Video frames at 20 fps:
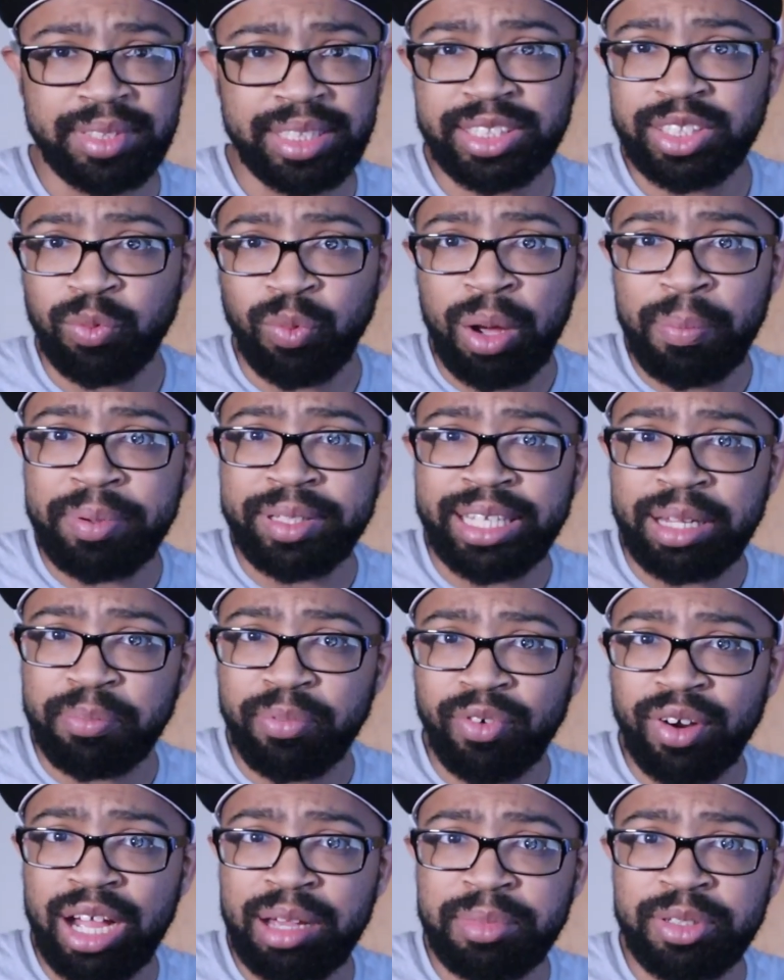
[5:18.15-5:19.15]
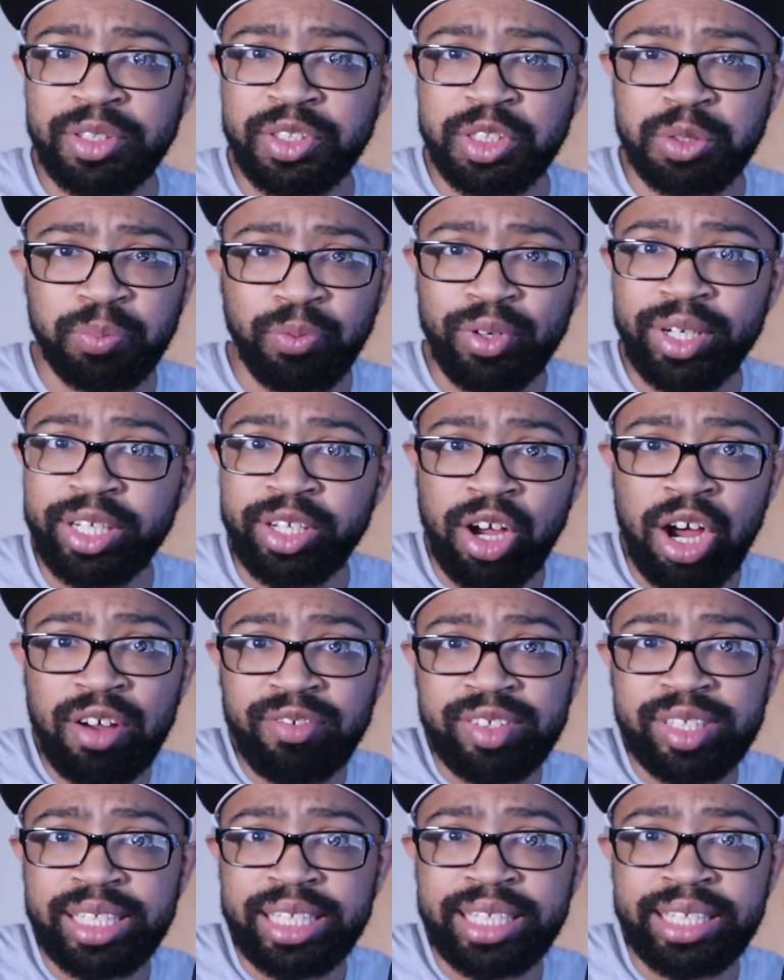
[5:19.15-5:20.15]
It's a weapon that Prime uses pretty
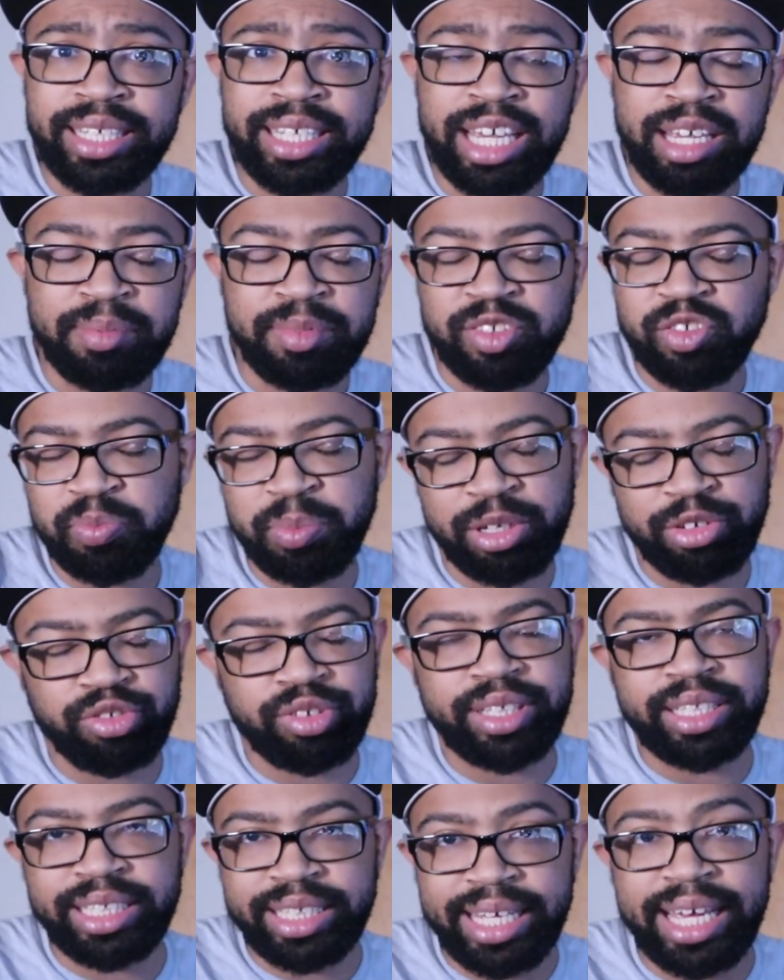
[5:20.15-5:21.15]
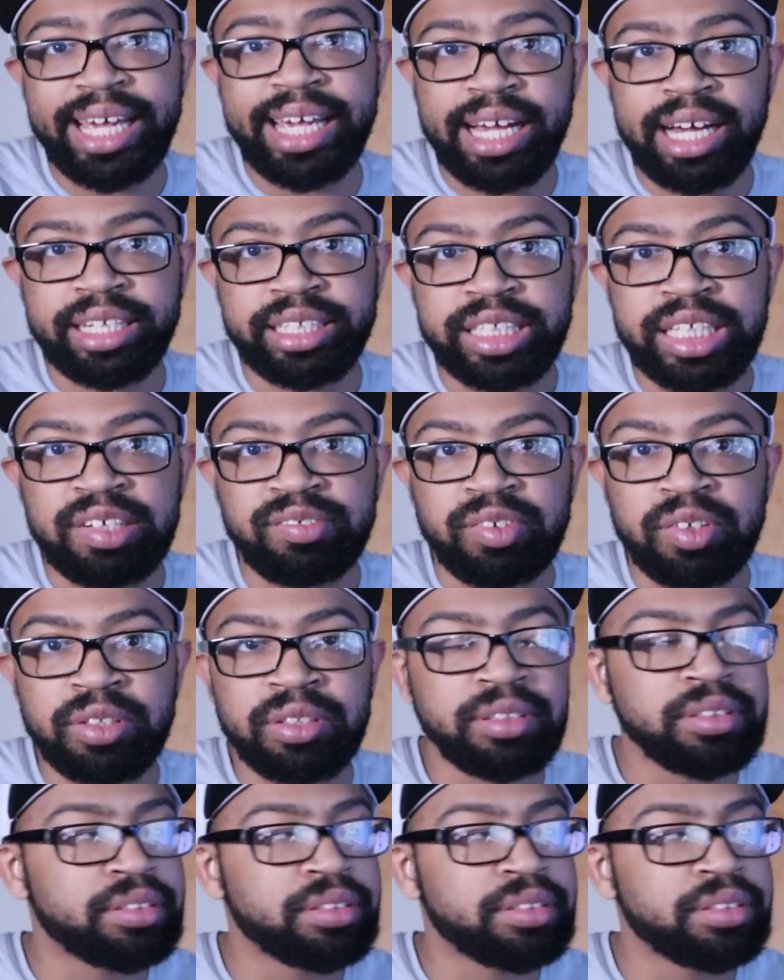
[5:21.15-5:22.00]
often in the game, especially in the Kaon level.